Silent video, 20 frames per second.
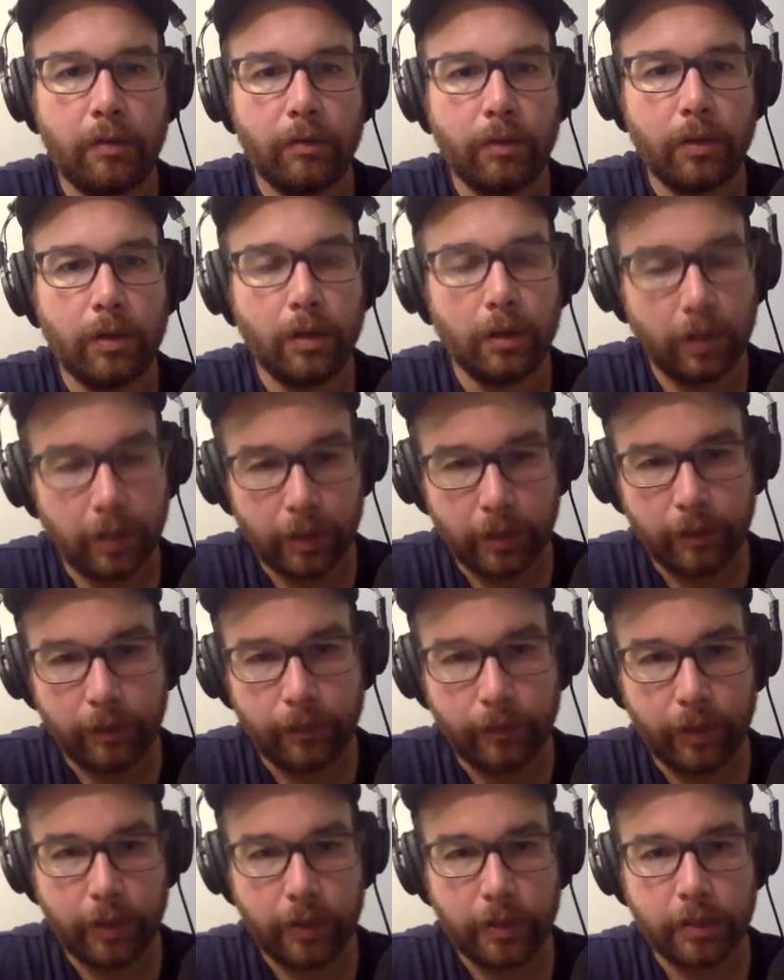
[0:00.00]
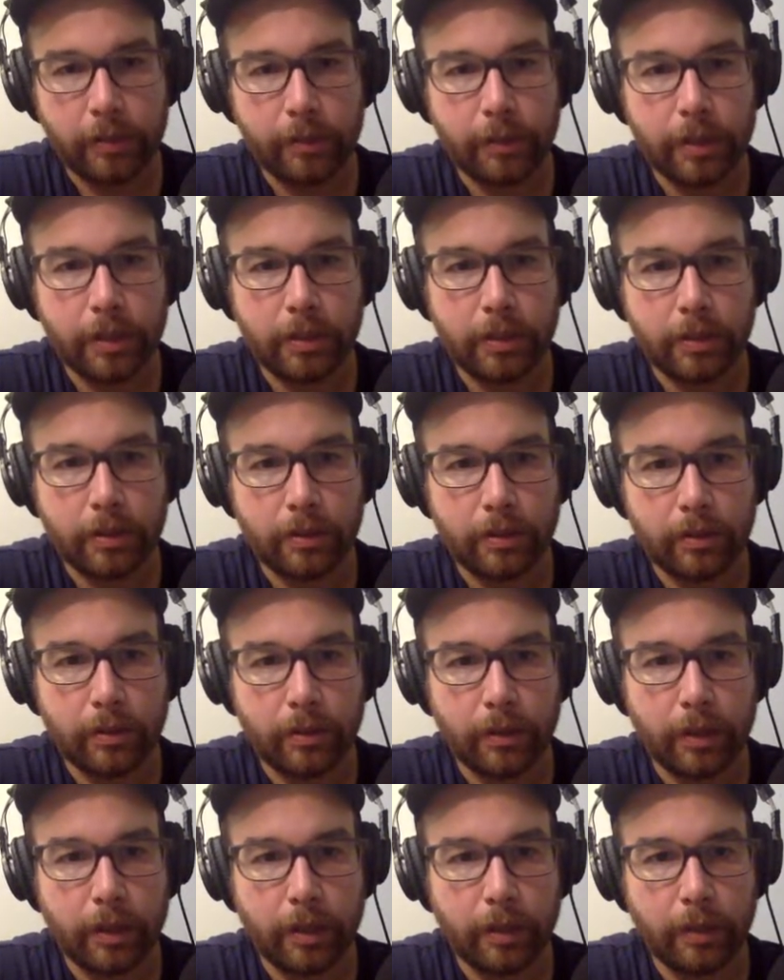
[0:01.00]
calling of Reddit submissions,
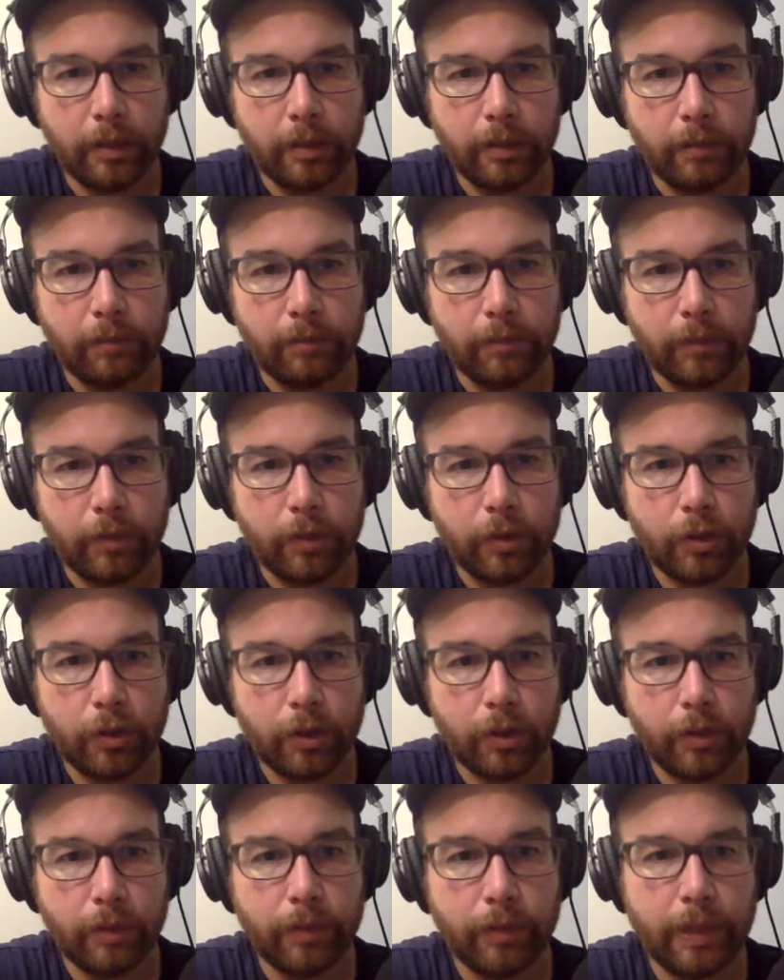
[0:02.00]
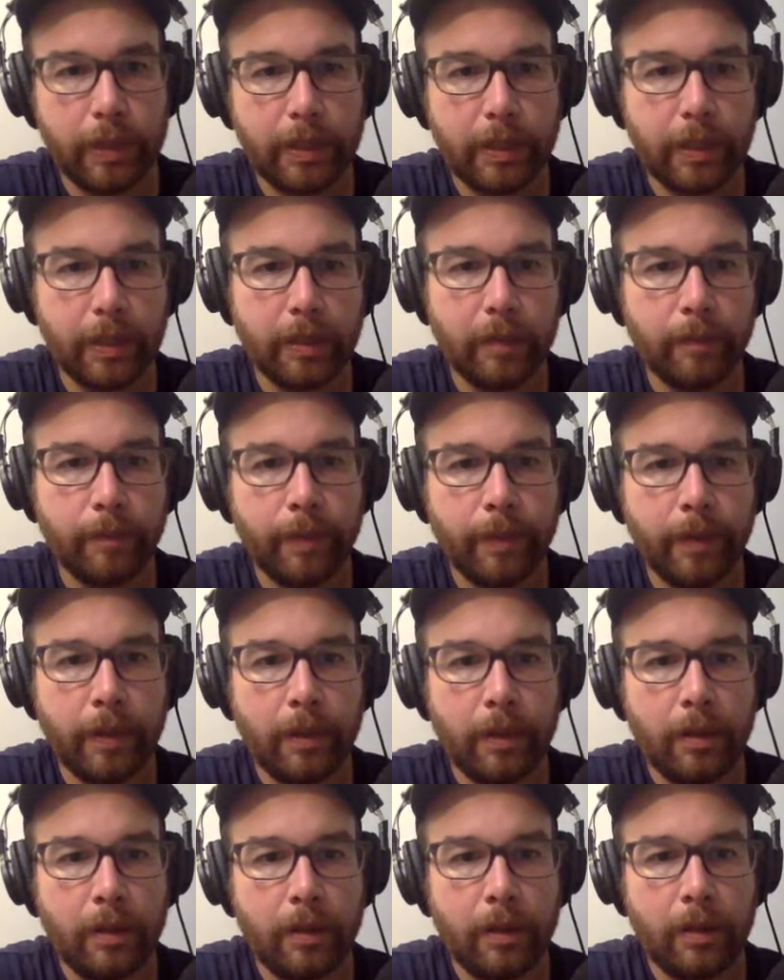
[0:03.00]
turning and churning through that data.
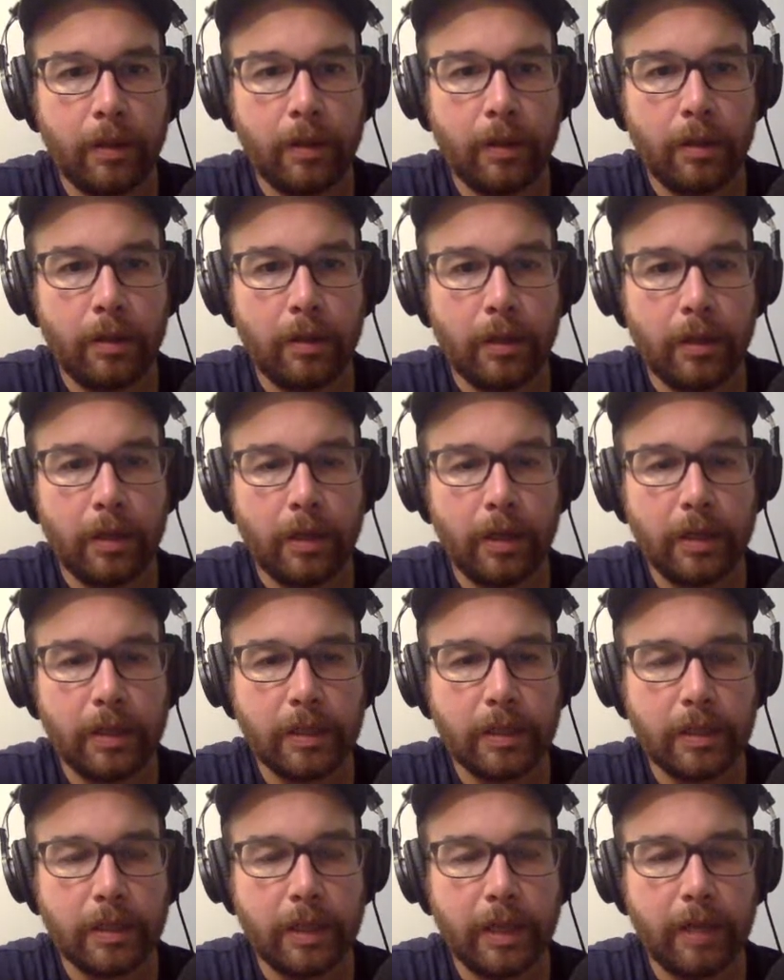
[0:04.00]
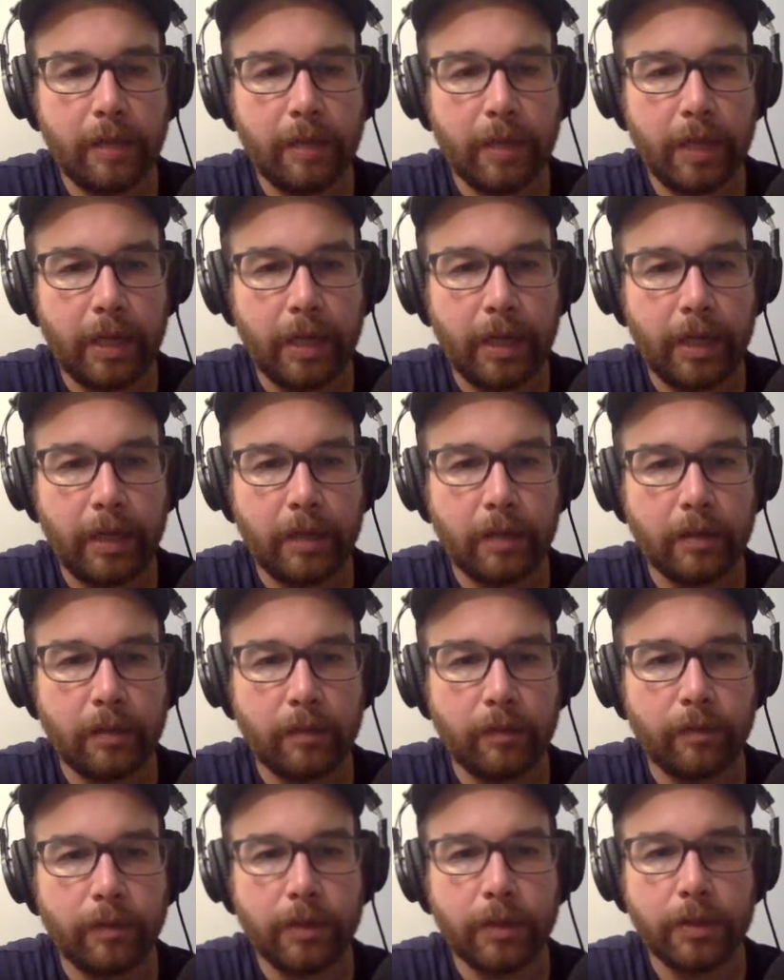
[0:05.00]
It has a Lambda handler
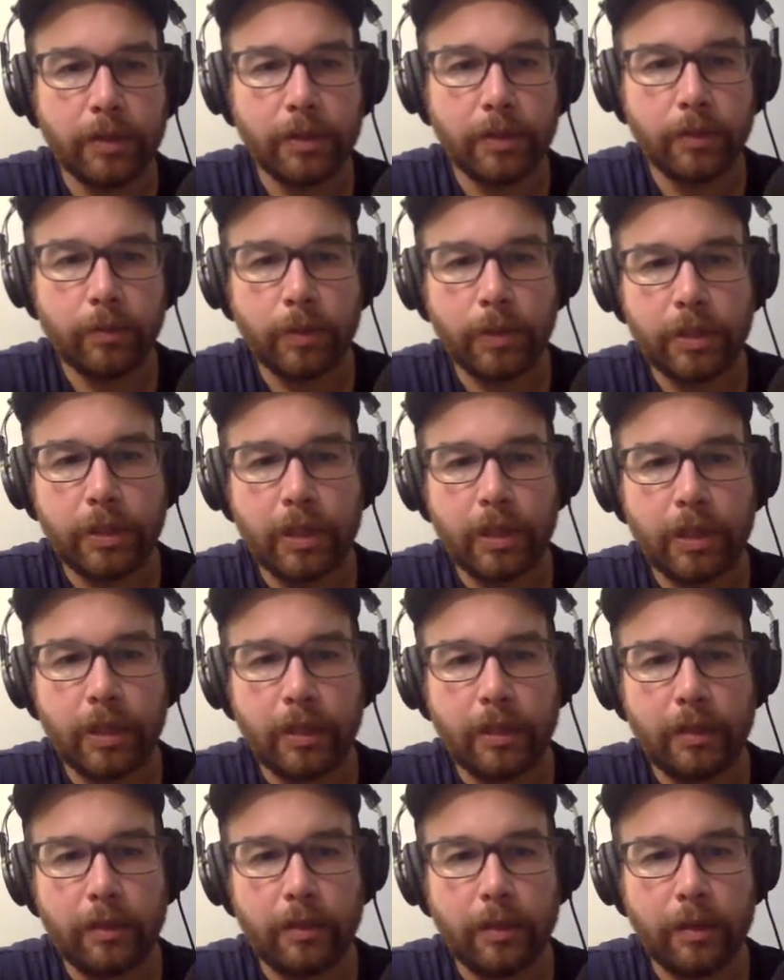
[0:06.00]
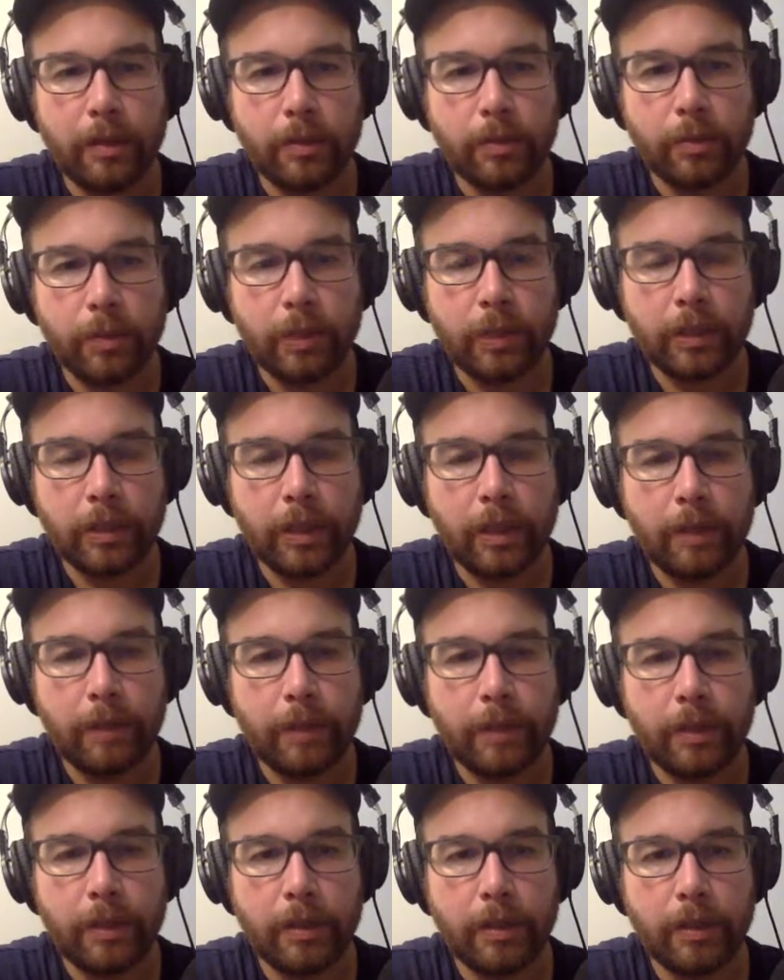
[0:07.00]
function, which uh, is what
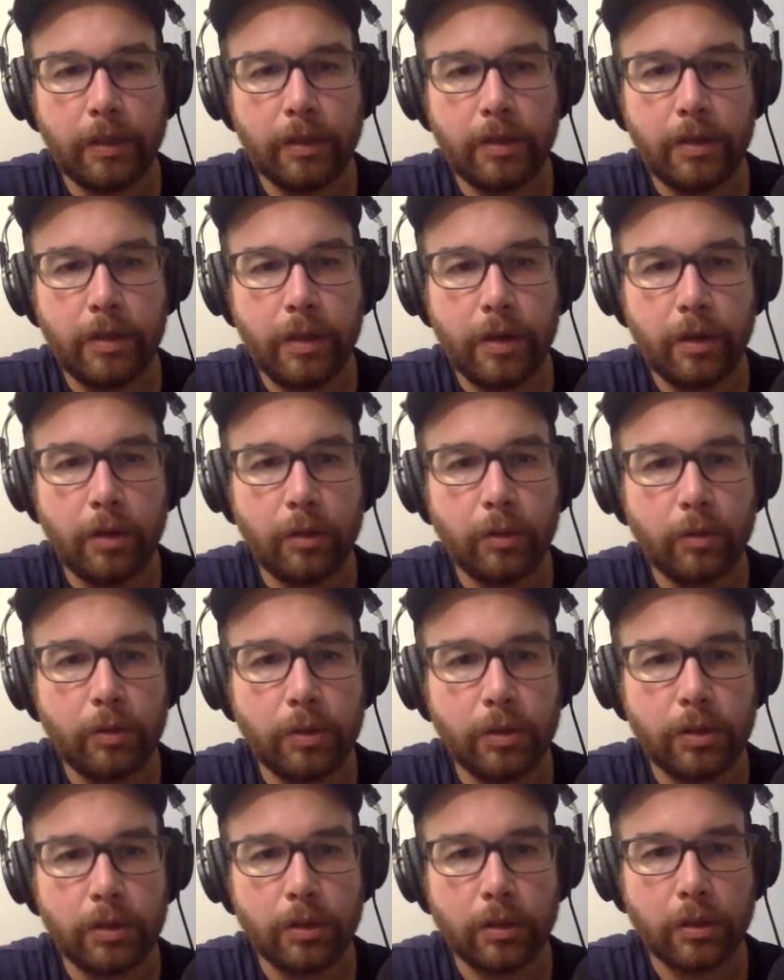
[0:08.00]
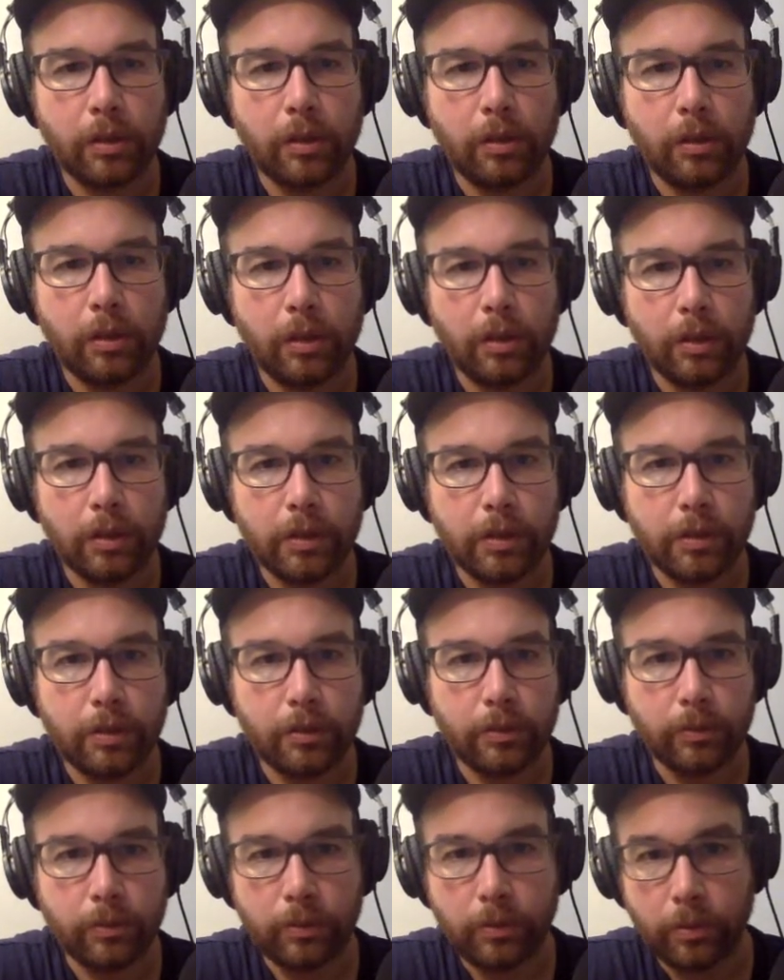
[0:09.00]
Lambda knows to call
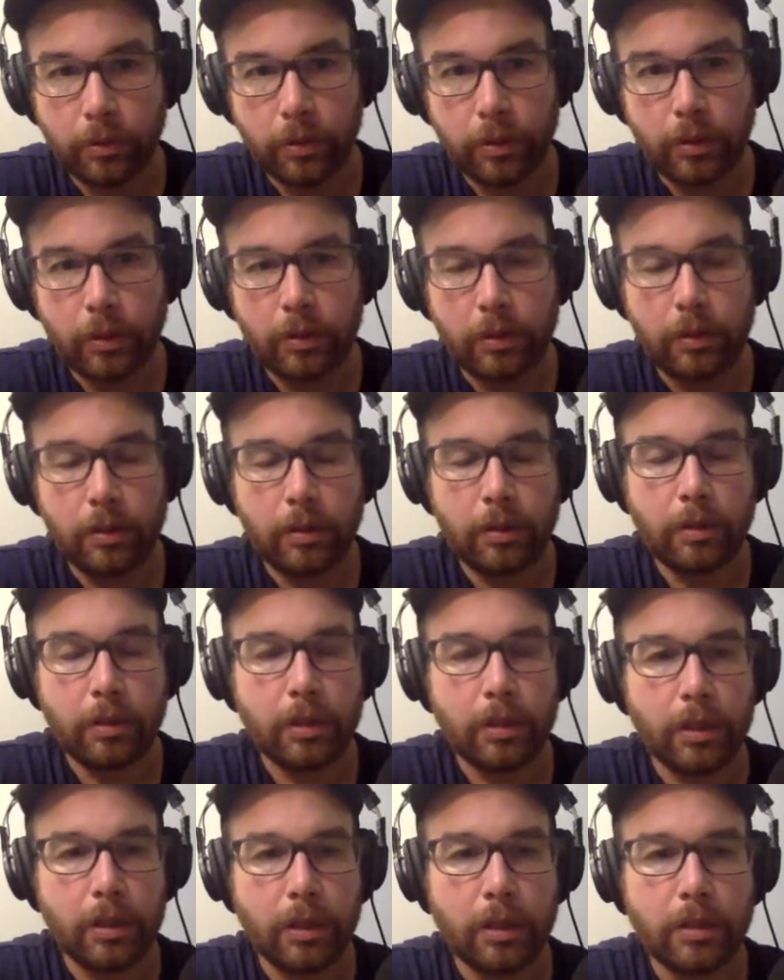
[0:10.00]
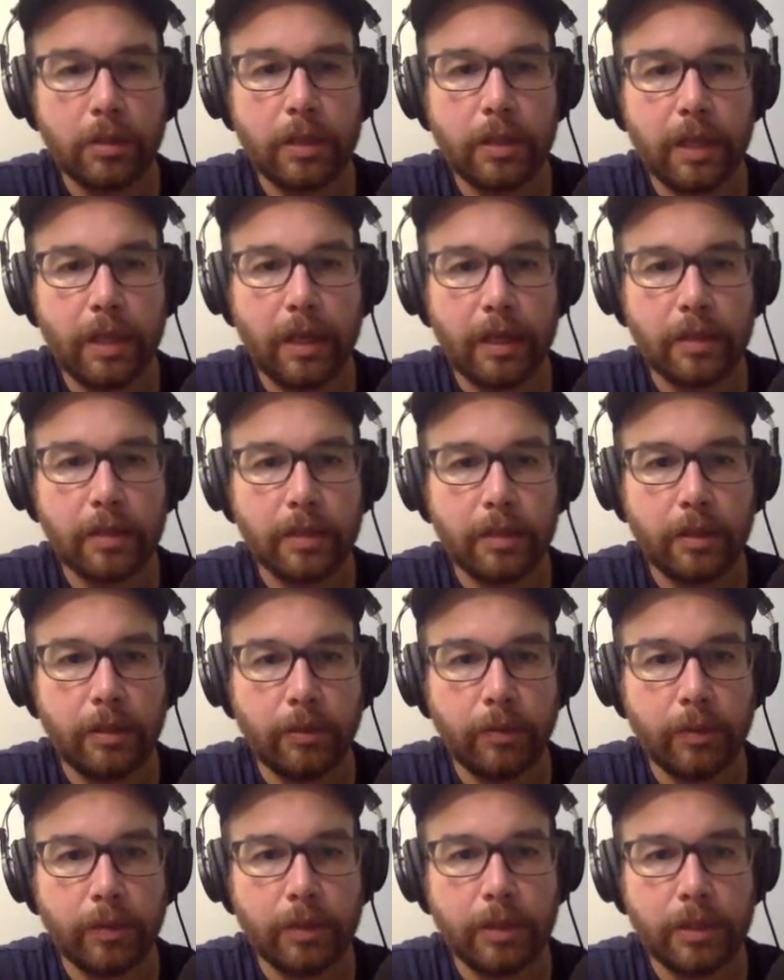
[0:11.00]
to uh, to
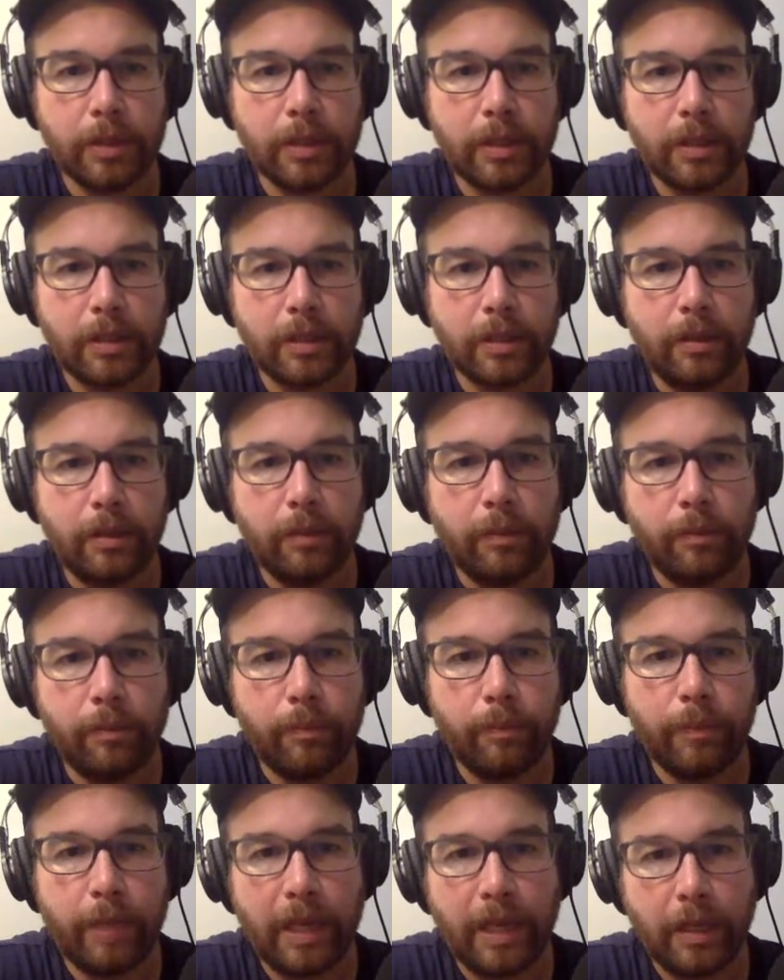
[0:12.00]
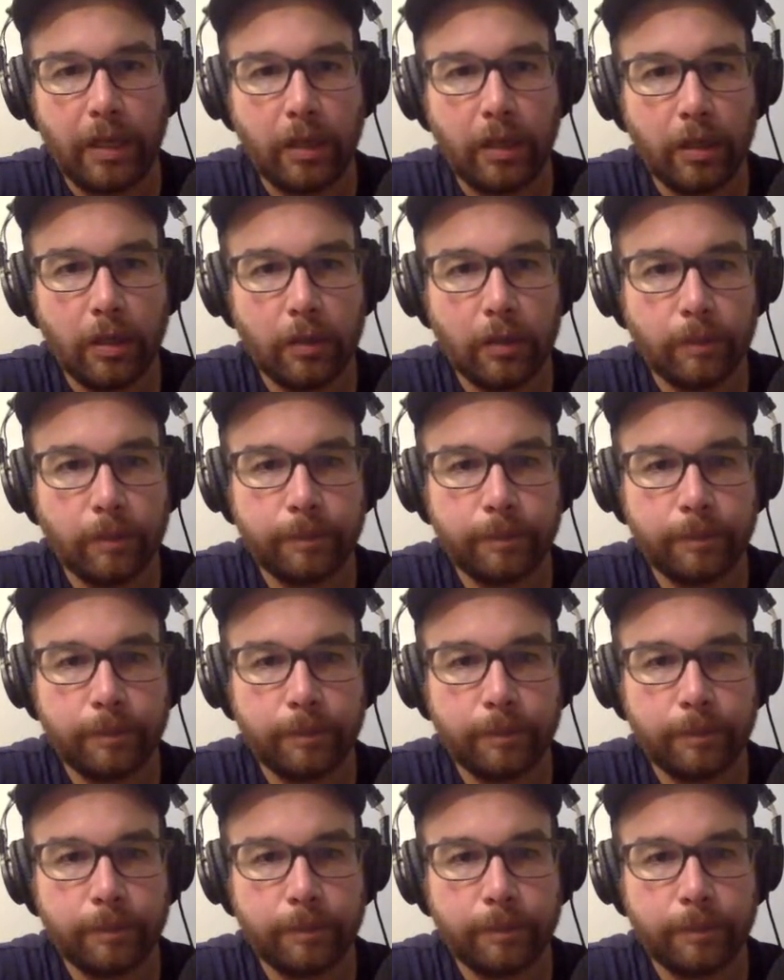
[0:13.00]
execute. It's essentially main